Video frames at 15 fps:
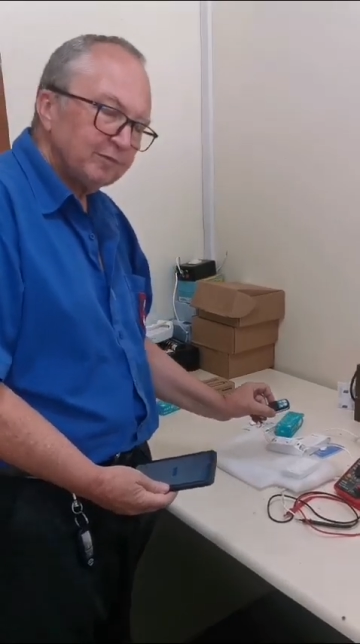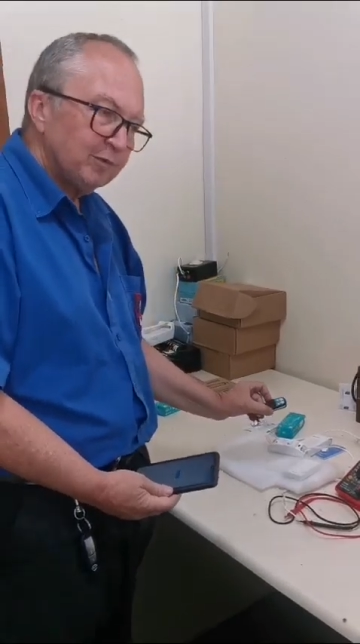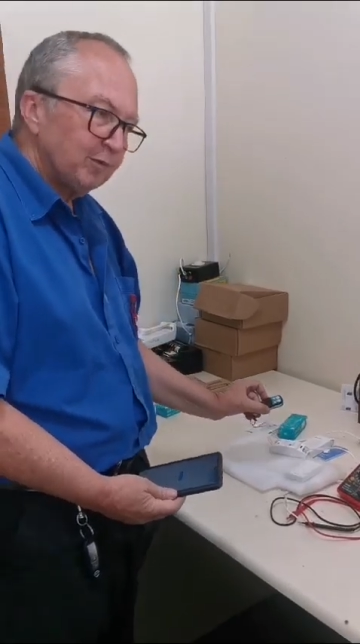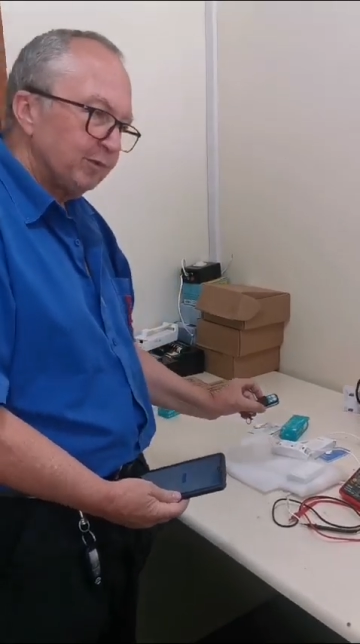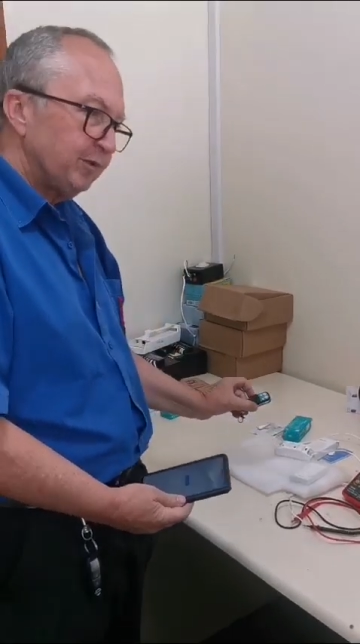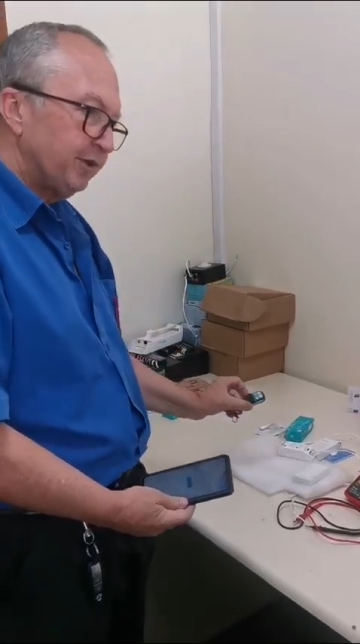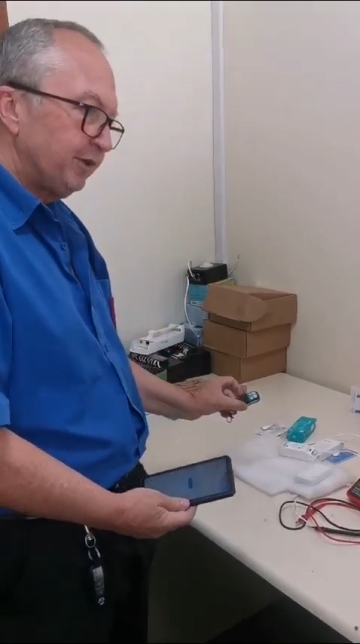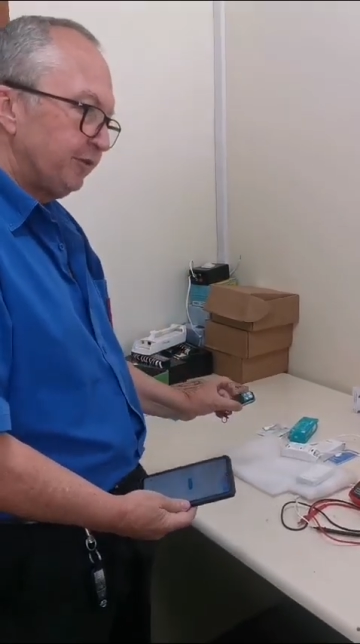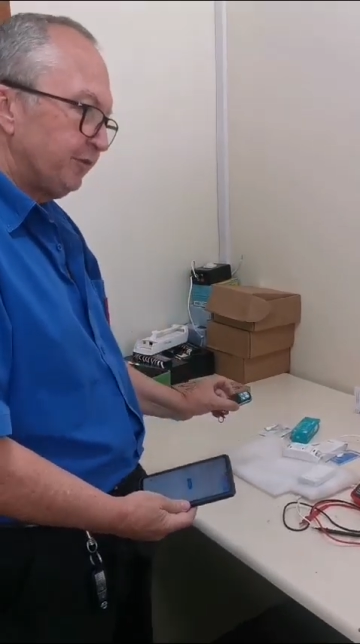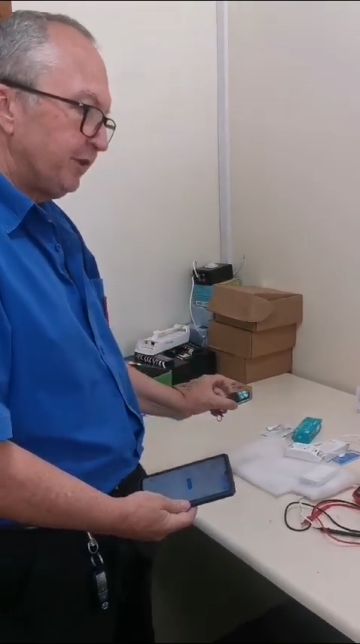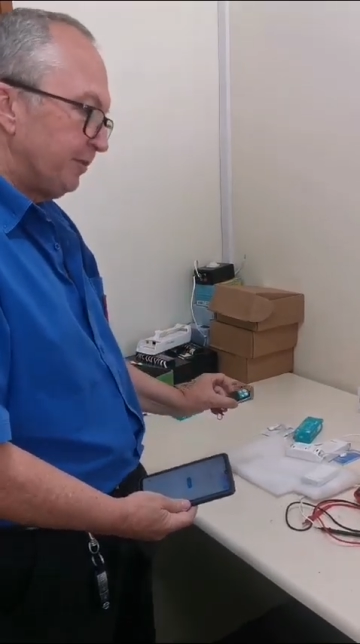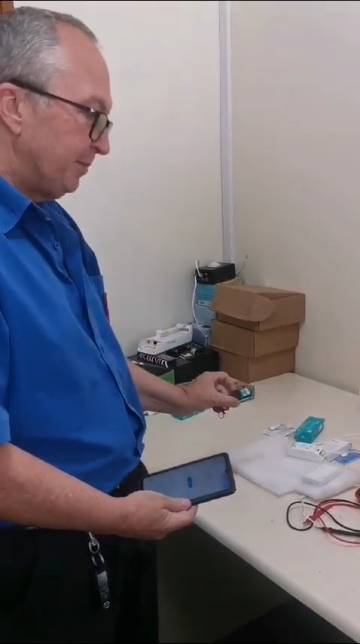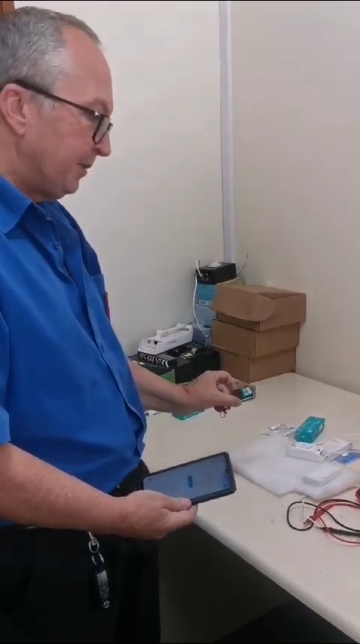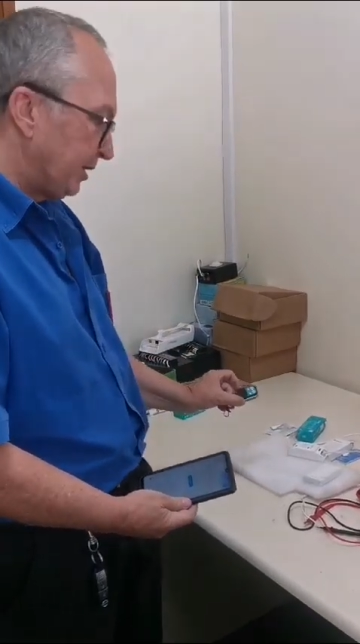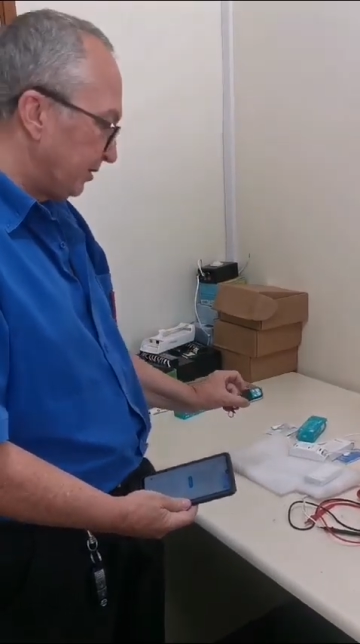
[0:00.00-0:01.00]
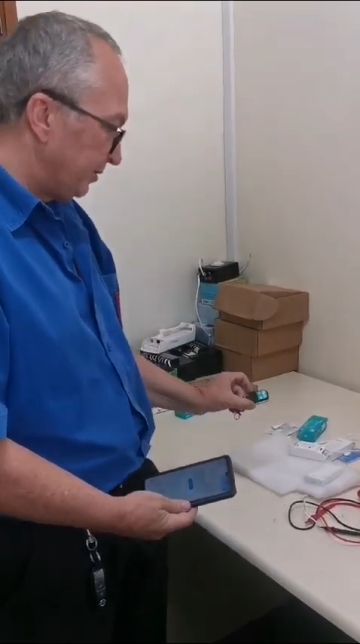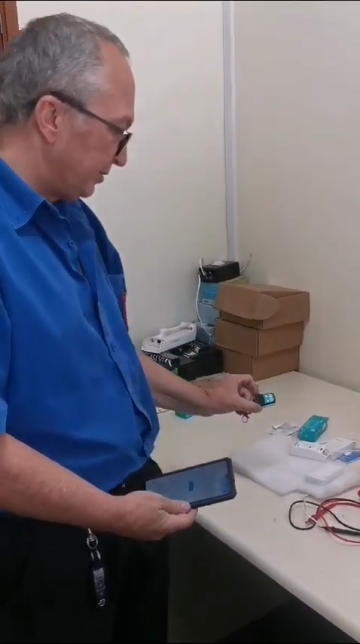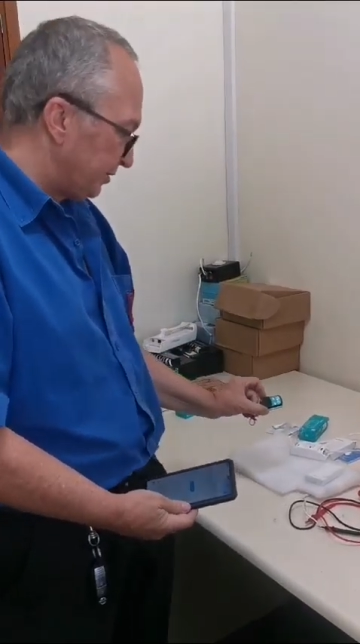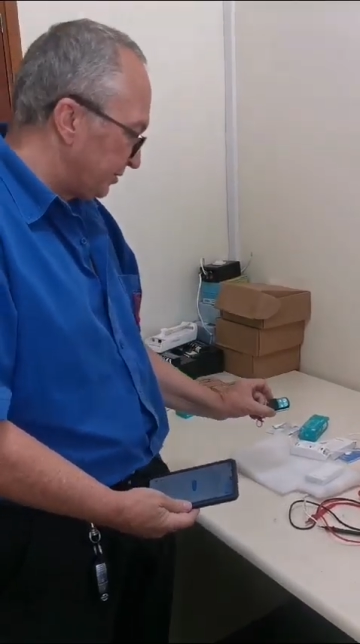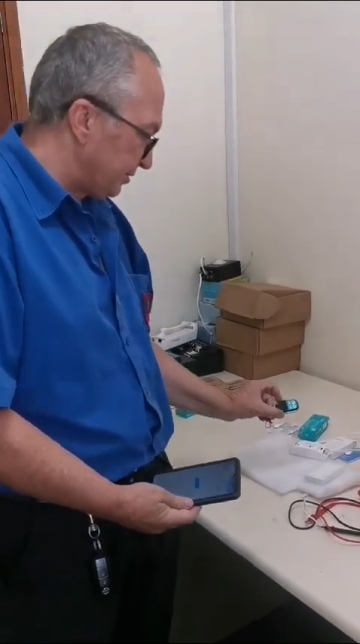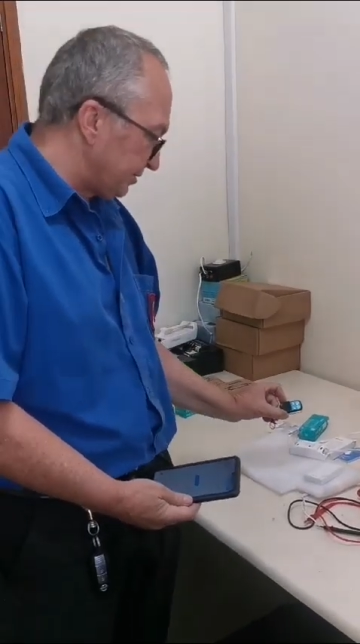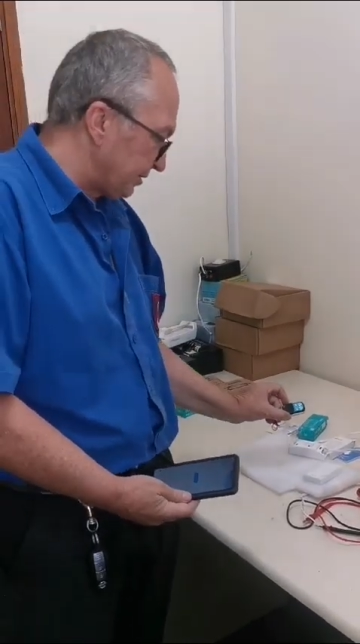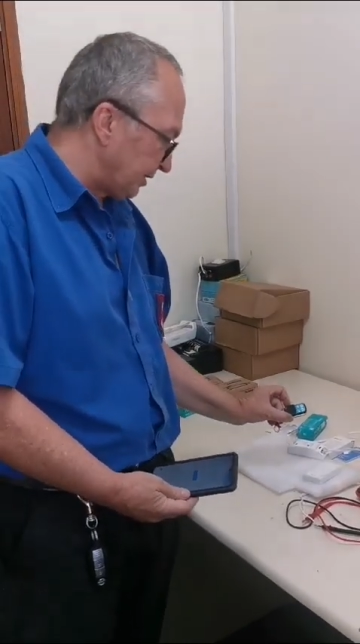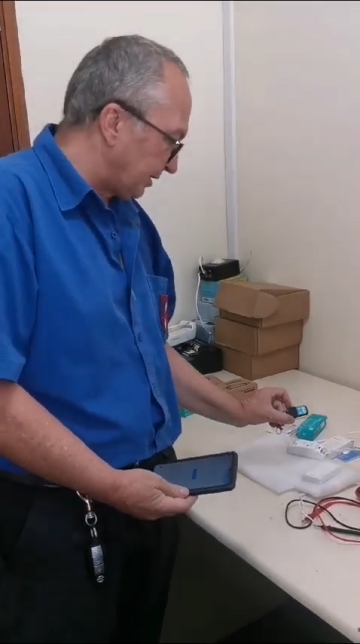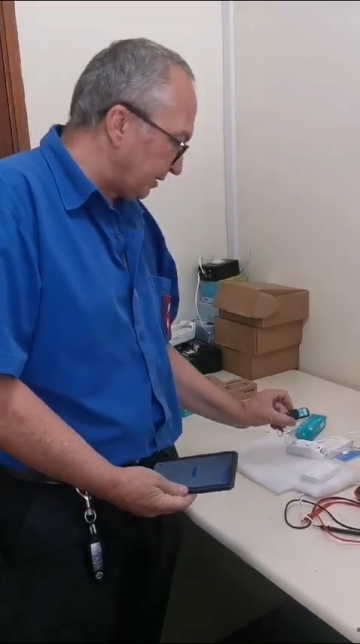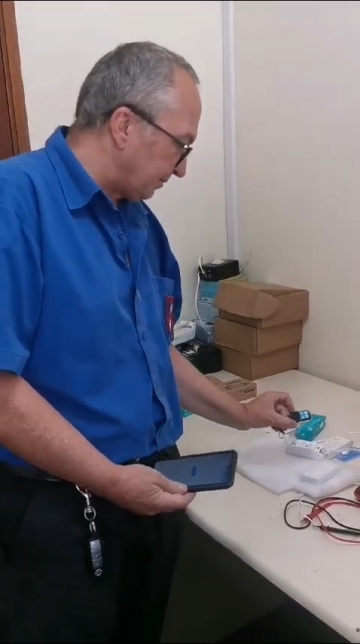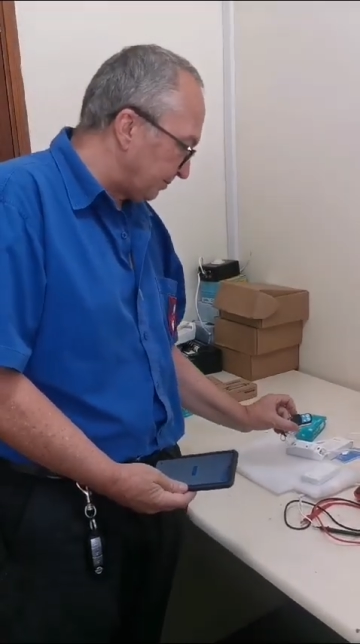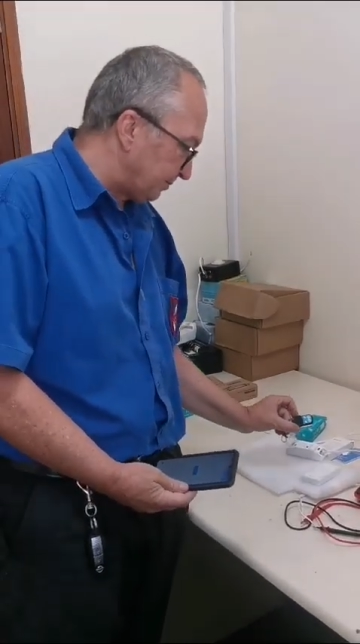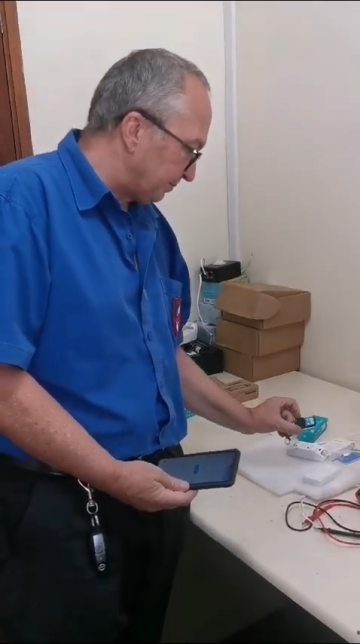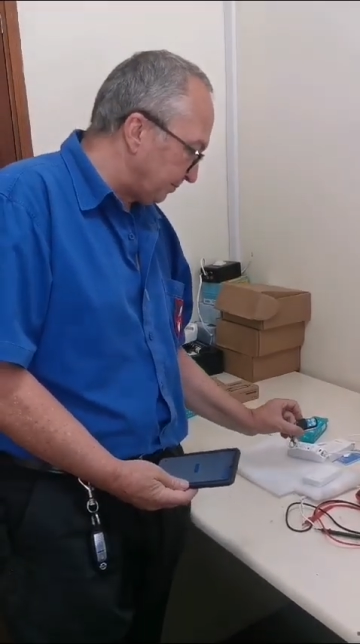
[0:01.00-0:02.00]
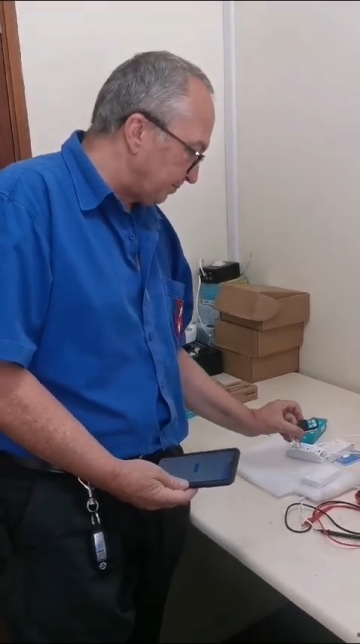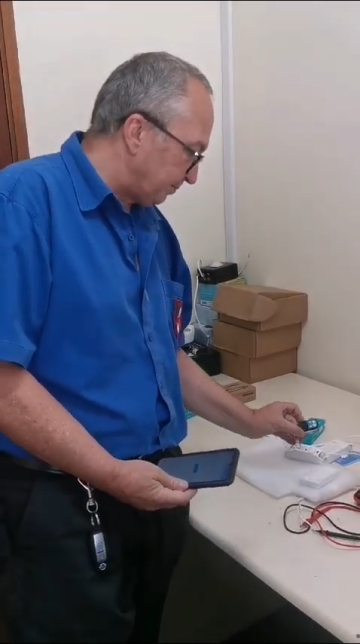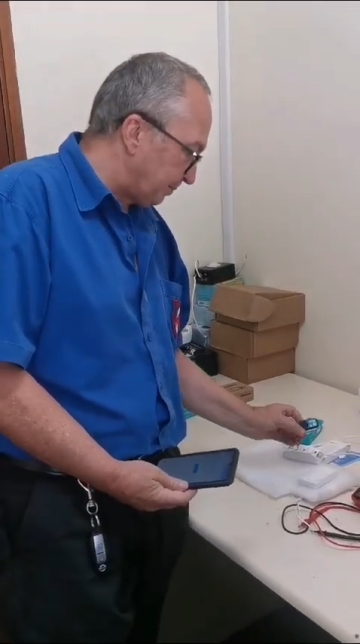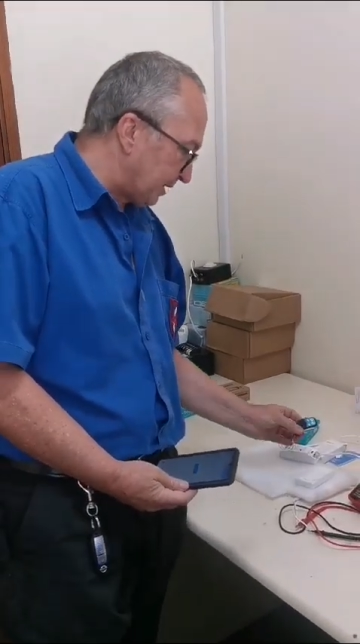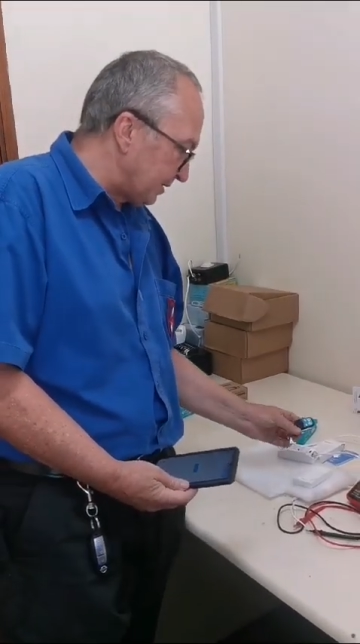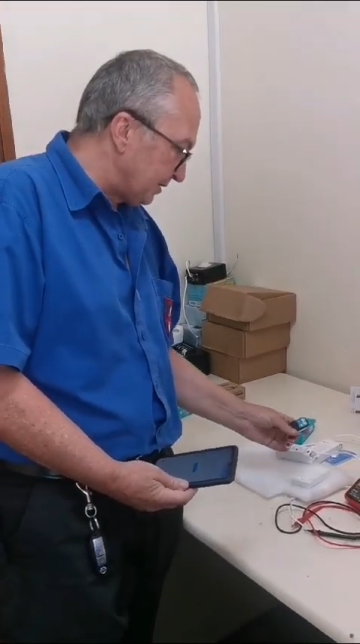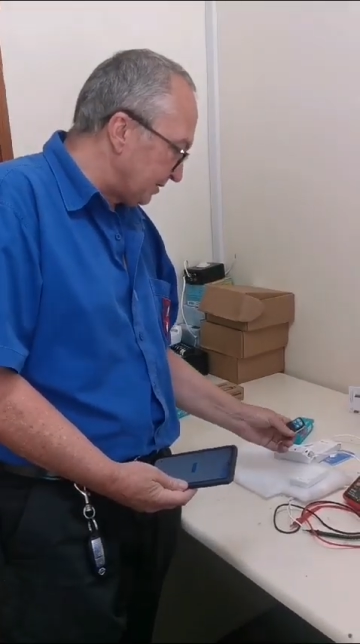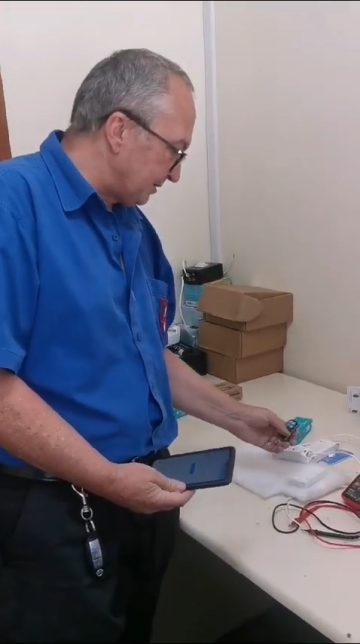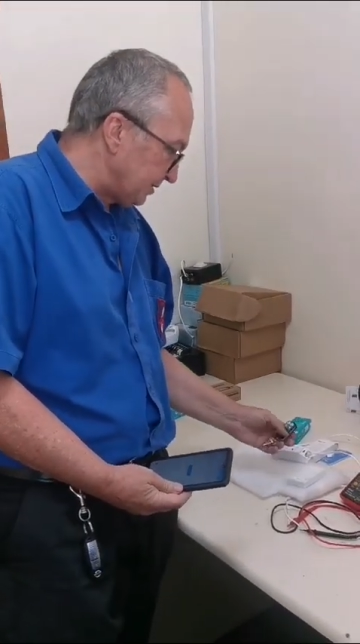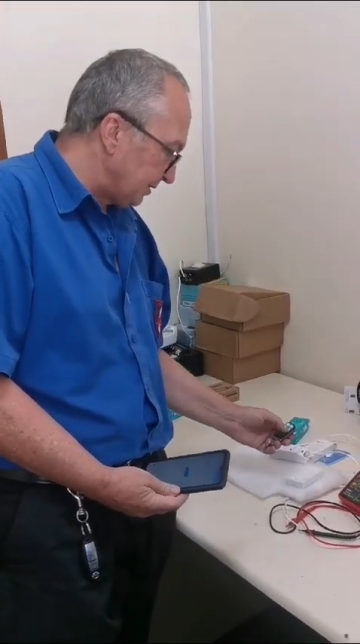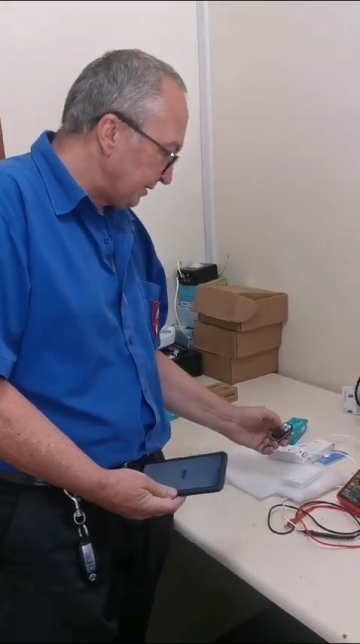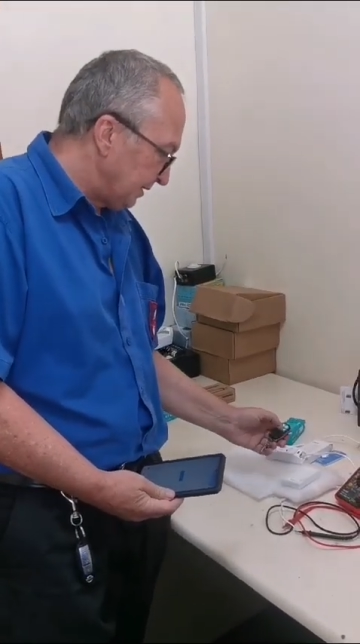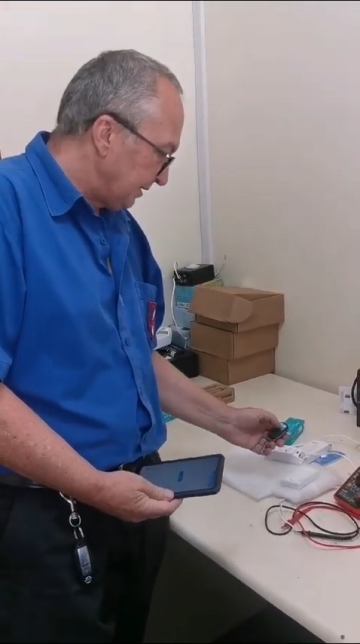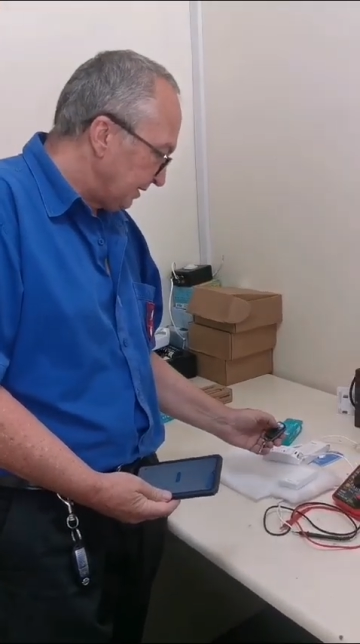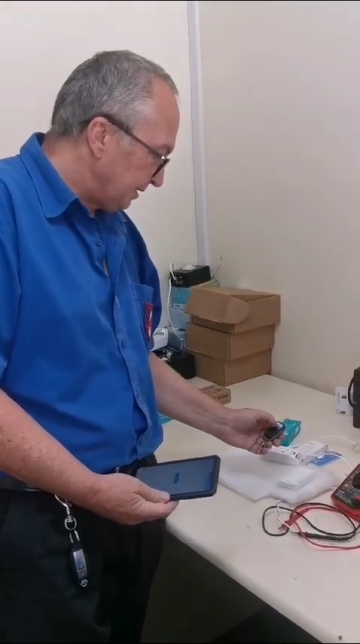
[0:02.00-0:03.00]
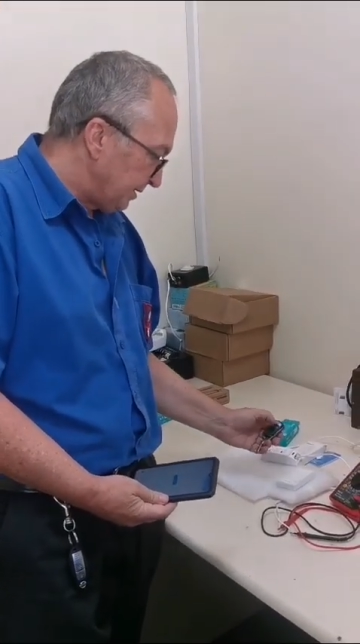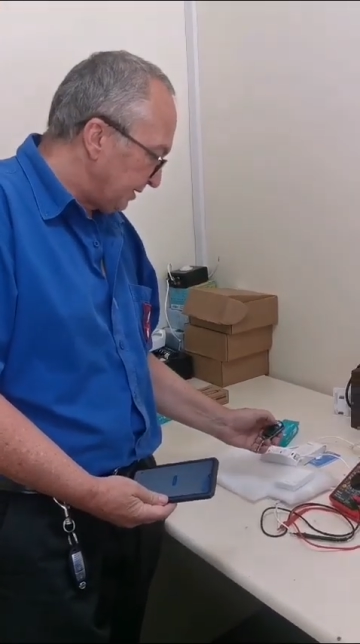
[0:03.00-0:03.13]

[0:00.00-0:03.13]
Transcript: 433 megahertz um, buttons